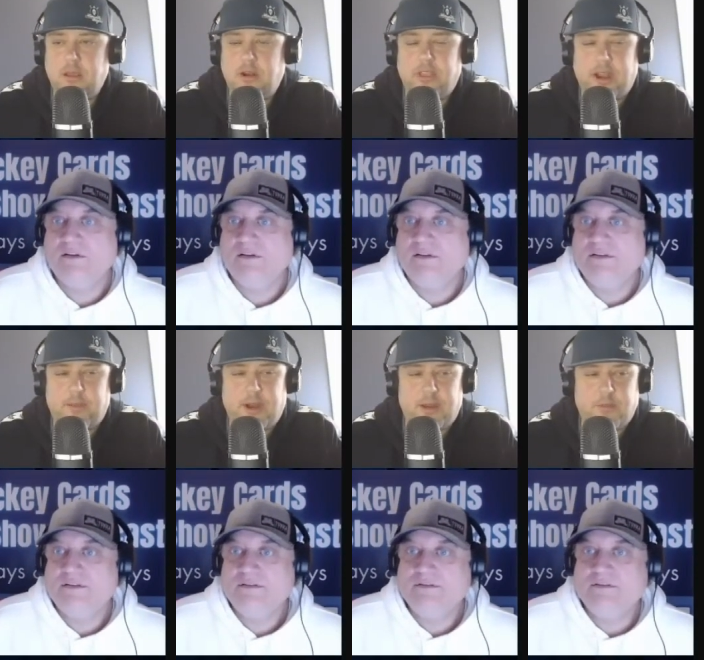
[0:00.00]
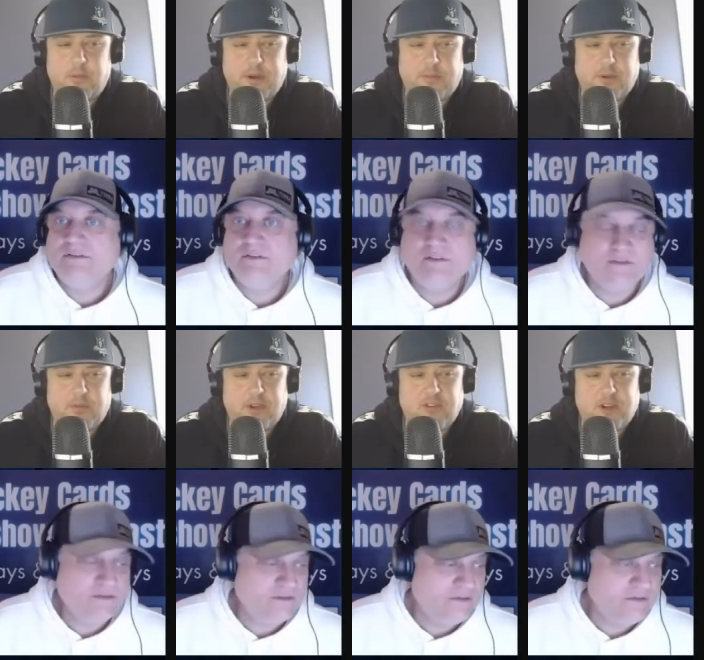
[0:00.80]
Speaker 1: You know that Eminem opened up
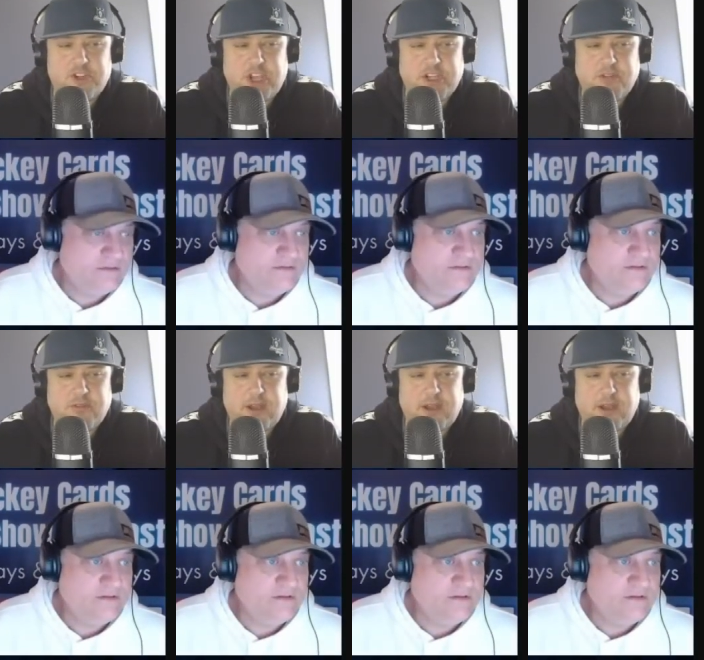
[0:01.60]
a restaurant chain,